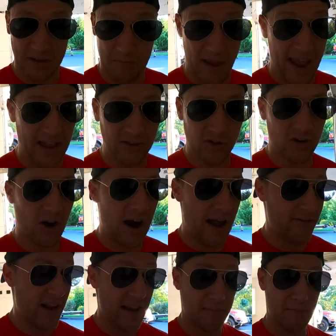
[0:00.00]
it's a manual car. I
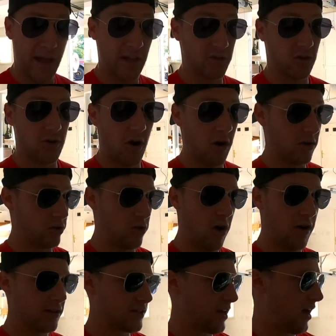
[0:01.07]
haven't had a manual car in a
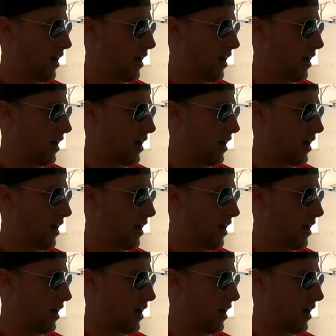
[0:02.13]
long